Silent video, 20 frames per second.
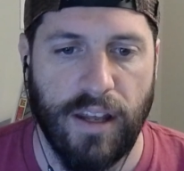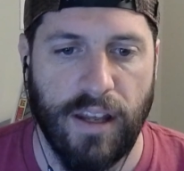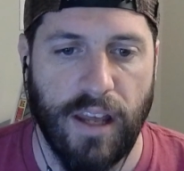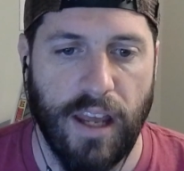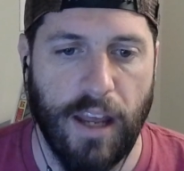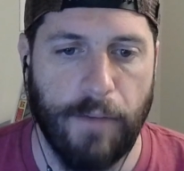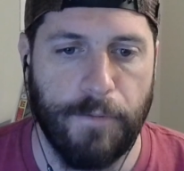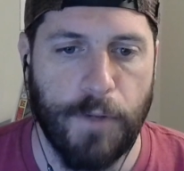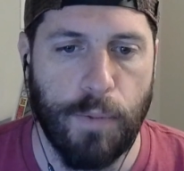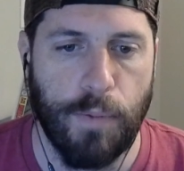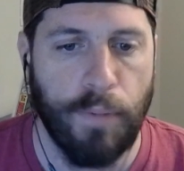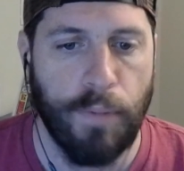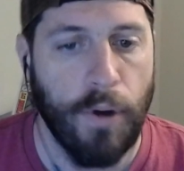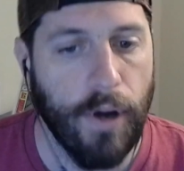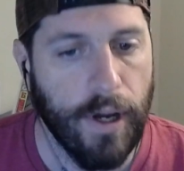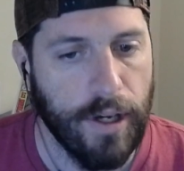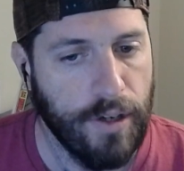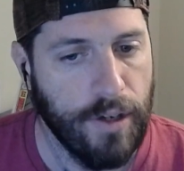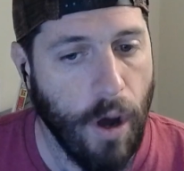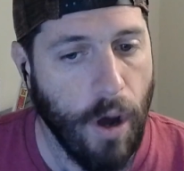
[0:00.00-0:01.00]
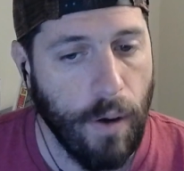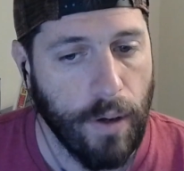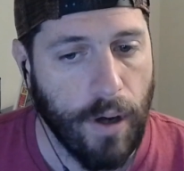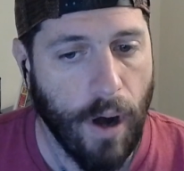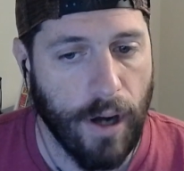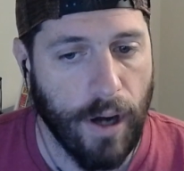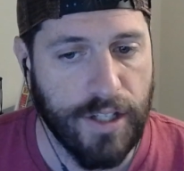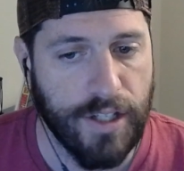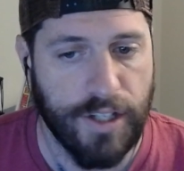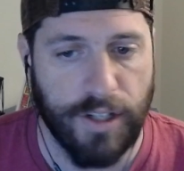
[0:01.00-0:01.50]
If you put no
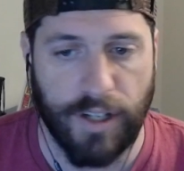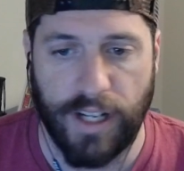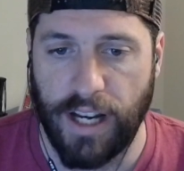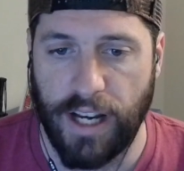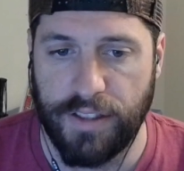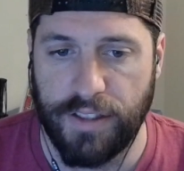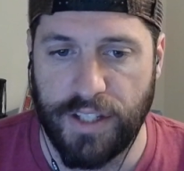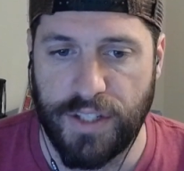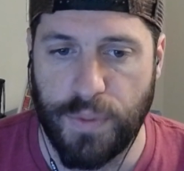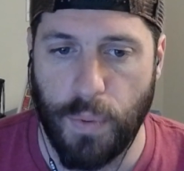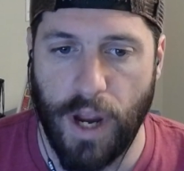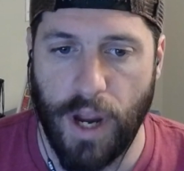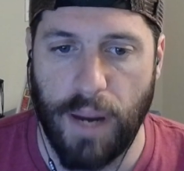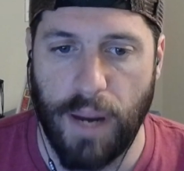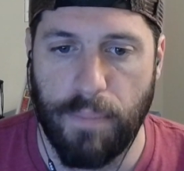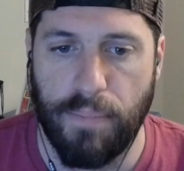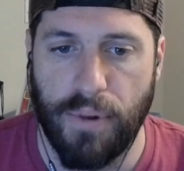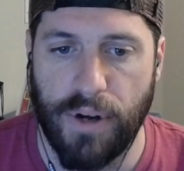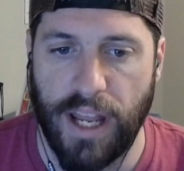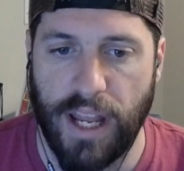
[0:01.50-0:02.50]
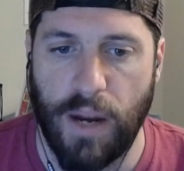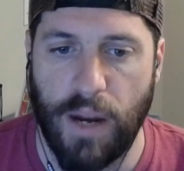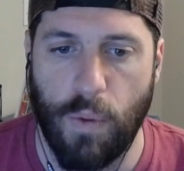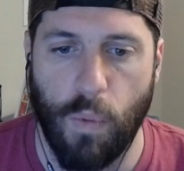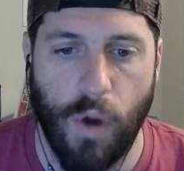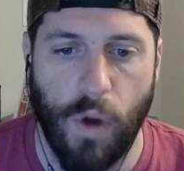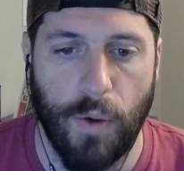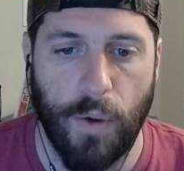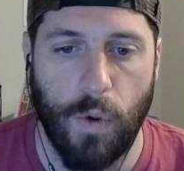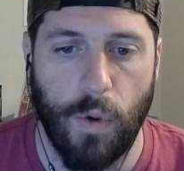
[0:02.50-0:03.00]
cards in your hand this way, put a
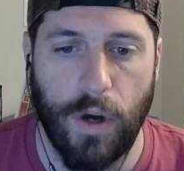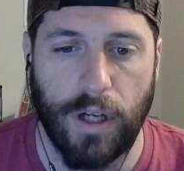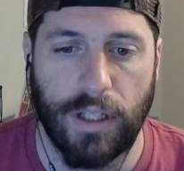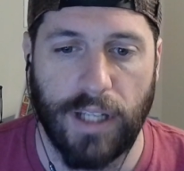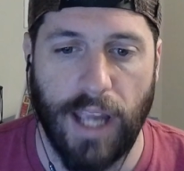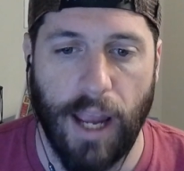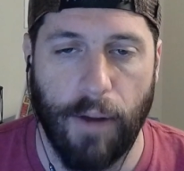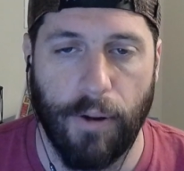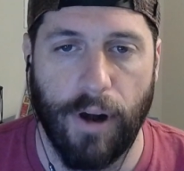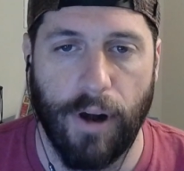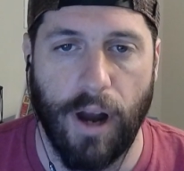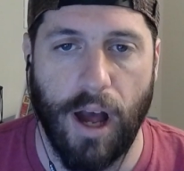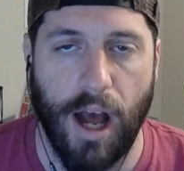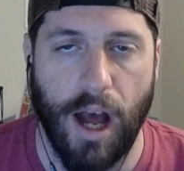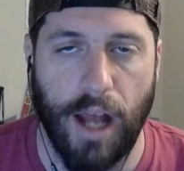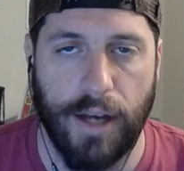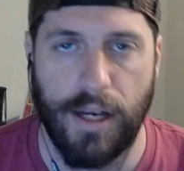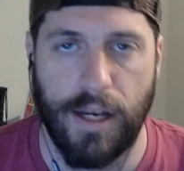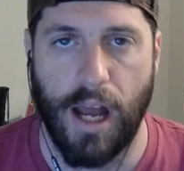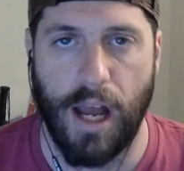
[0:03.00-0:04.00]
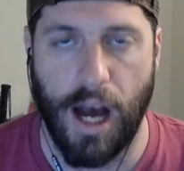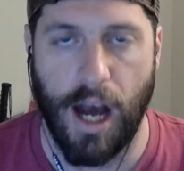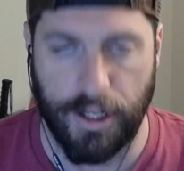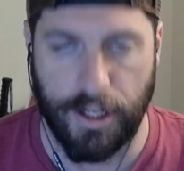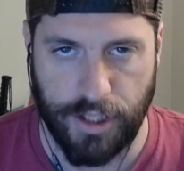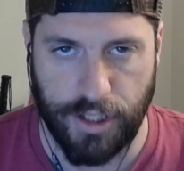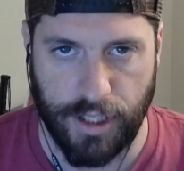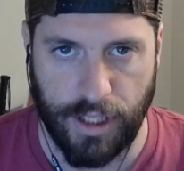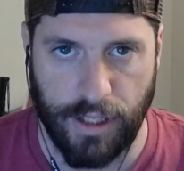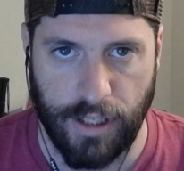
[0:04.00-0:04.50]
1/1 counter on
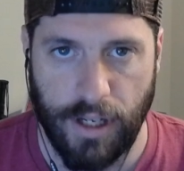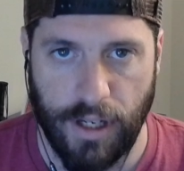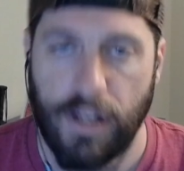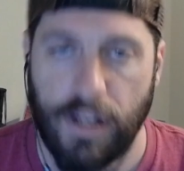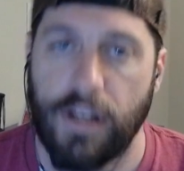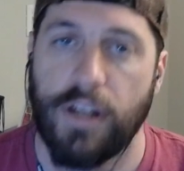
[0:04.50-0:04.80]
Nashi.